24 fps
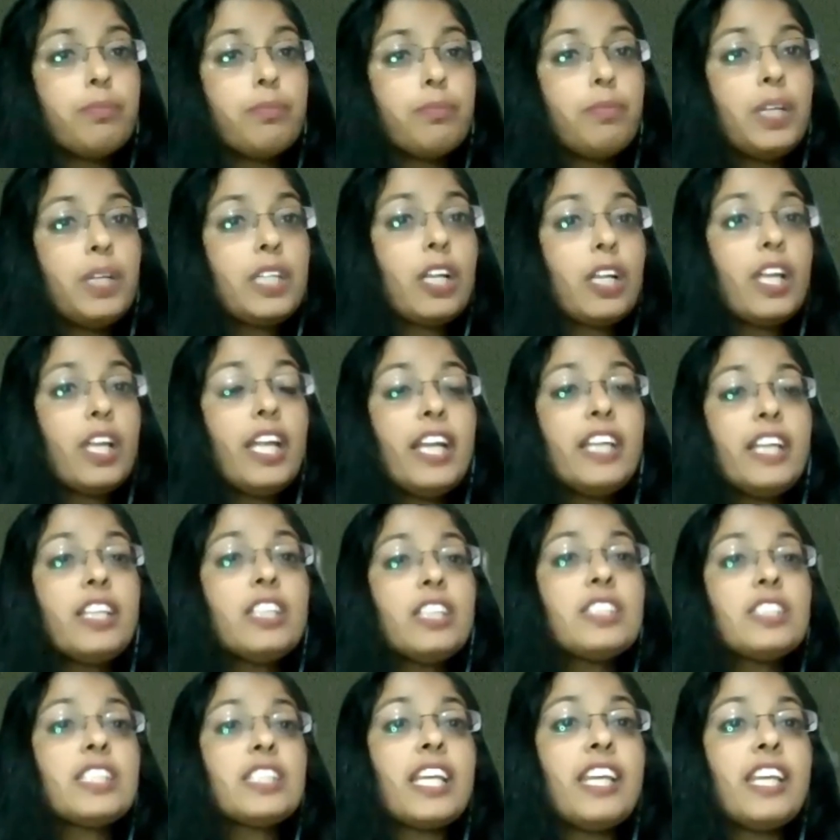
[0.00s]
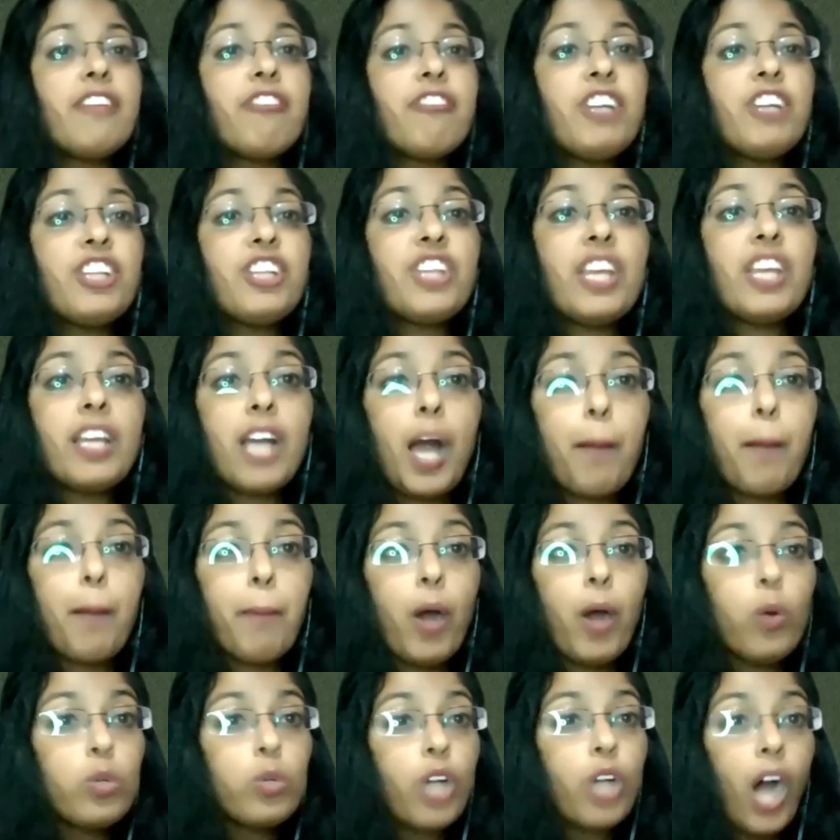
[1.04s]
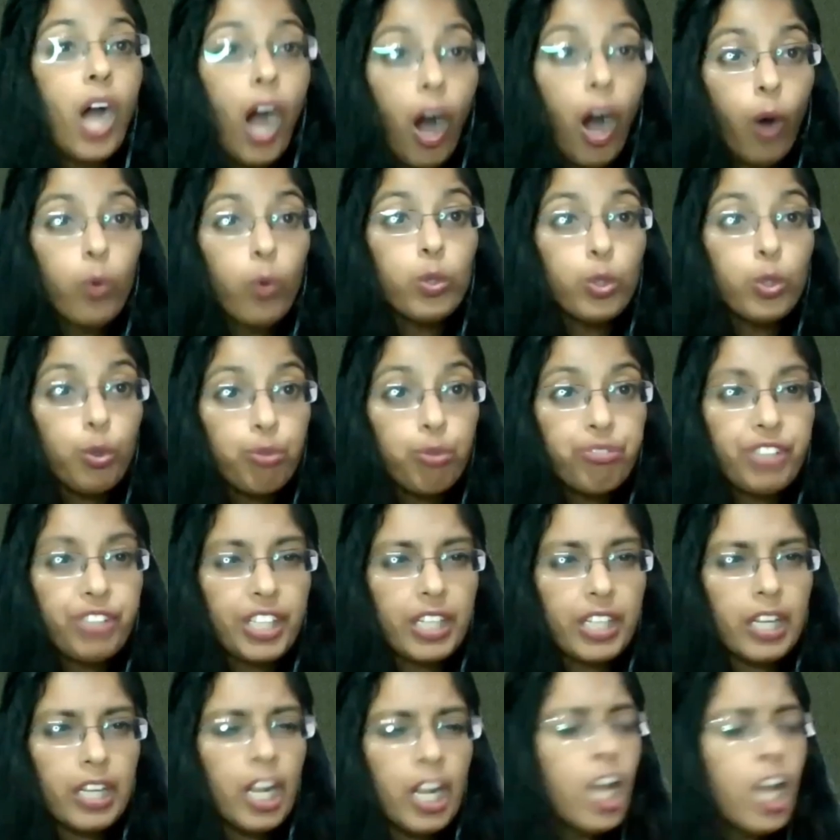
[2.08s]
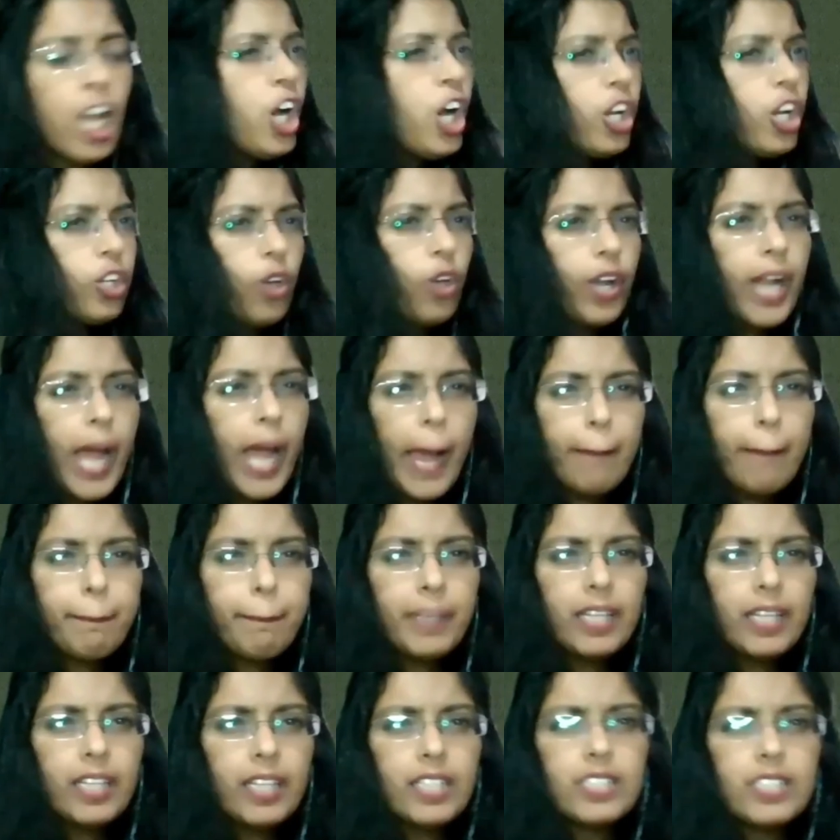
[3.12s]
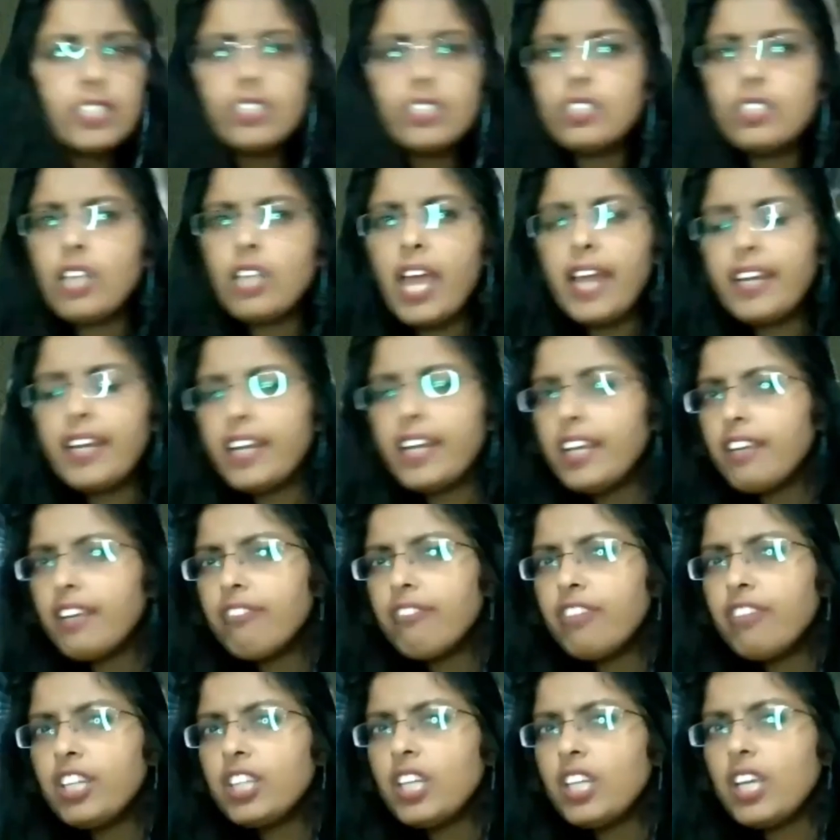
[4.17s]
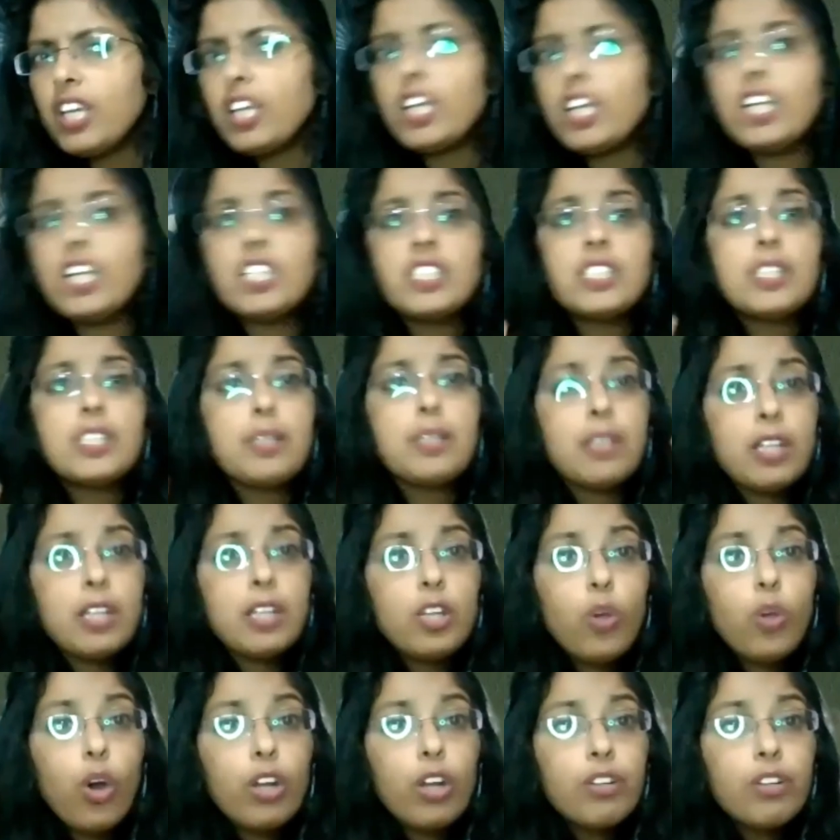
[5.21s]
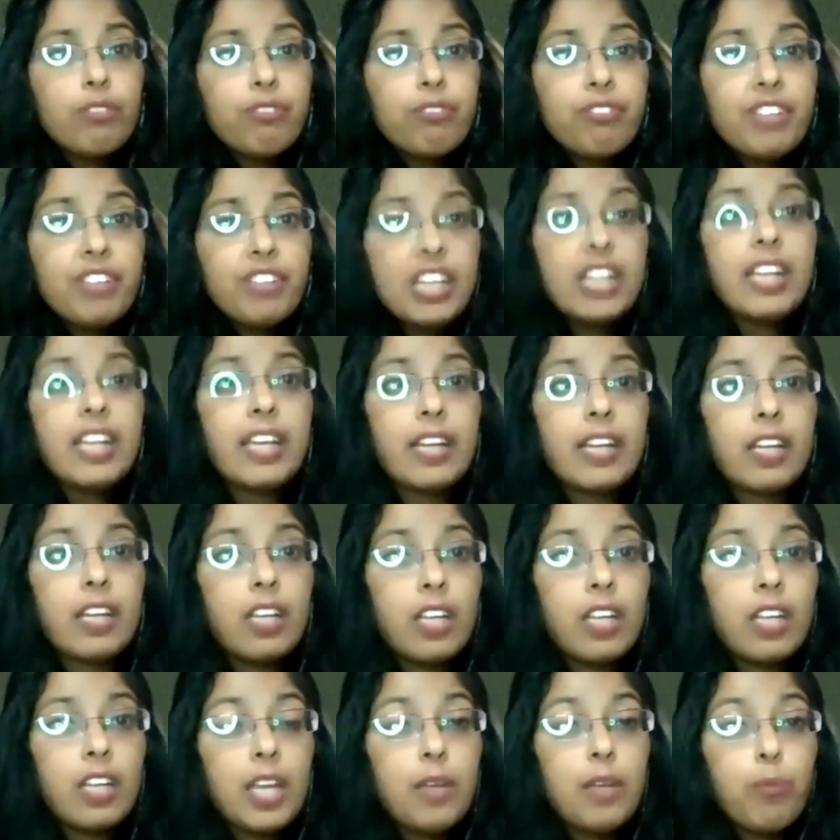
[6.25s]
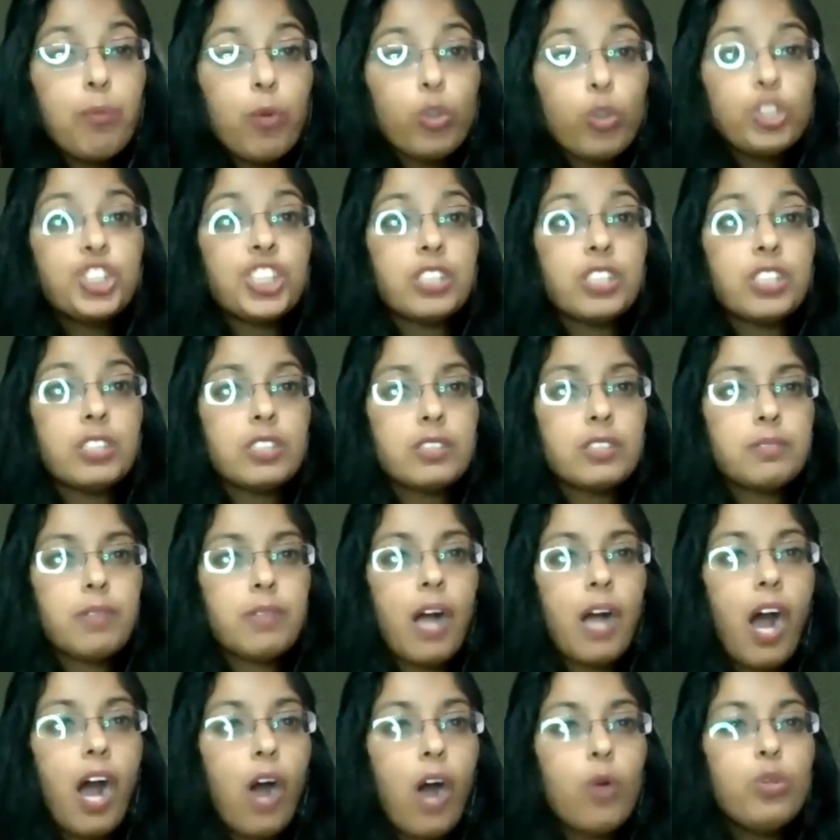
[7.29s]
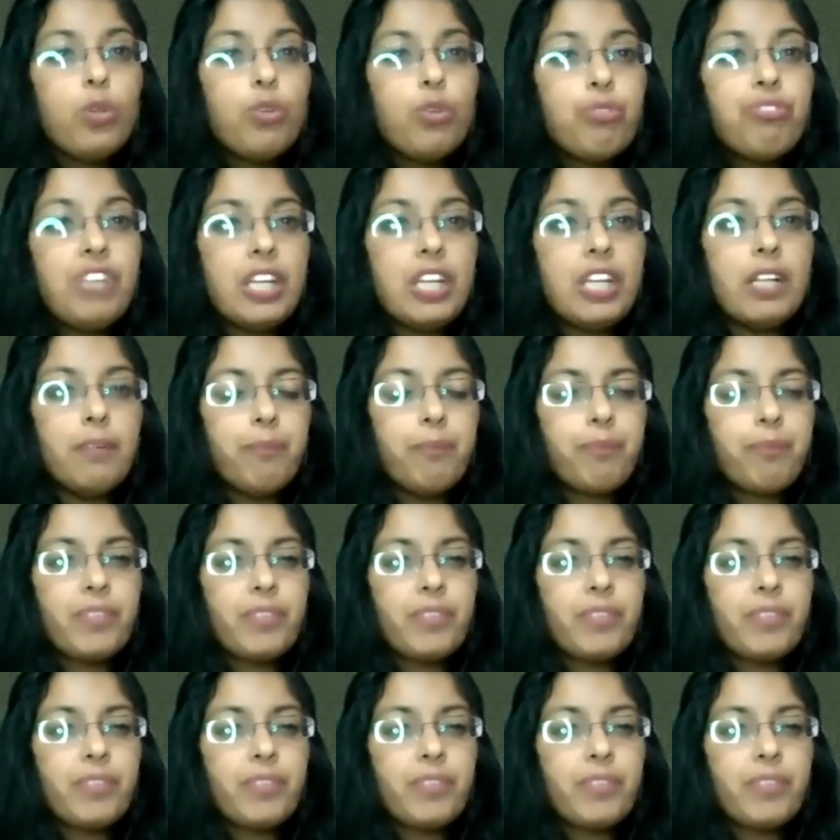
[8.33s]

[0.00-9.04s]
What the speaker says: But it is everything about how you feel, your happiness, and everything is your feeling, emotions, how you feel.